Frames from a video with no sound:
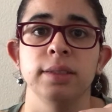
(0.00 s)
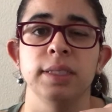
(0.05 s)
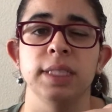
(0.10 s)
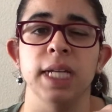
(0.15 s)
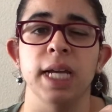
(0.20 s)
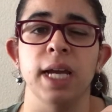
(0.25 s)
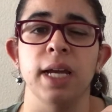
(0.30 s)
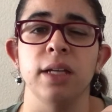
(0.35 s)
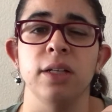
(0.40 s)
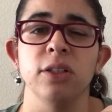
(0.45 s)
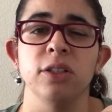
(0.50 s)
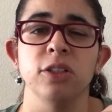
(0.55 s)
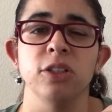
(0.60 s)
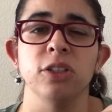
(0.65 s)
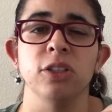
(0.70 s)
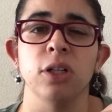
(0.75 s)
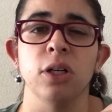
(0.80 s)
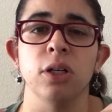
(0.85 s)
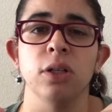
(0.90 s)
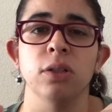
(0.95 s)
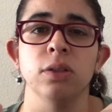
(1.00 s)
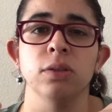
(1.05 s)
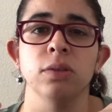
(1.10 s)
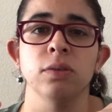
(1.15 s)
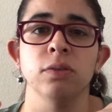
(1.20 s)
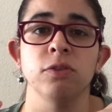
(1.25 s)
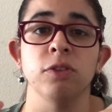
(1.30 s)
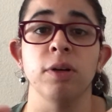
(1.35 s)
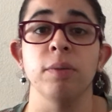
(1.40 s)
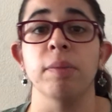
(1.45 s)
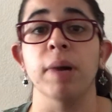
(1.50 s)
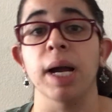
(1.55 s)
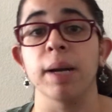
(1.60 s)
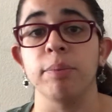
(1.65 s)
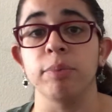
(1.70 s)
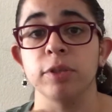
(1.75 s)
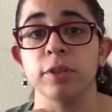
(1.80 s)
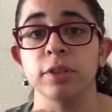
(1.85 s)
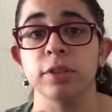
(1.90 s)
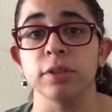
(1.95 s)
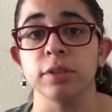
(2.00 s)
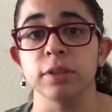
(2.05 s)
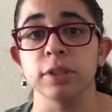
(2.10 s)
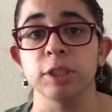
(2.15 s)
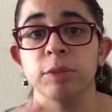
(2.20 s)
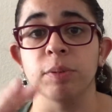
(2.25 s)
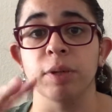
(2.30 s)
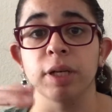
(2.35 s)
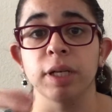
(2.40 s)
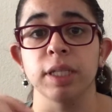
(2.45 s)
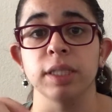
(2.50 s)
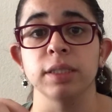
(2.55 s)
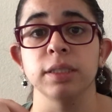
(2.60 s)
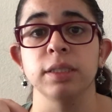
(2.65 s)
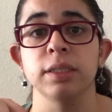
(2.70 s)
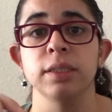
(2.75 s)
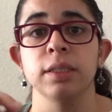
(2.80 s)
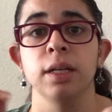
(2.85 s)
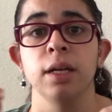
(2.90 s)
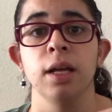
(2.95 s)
10 or so, from my personal experience,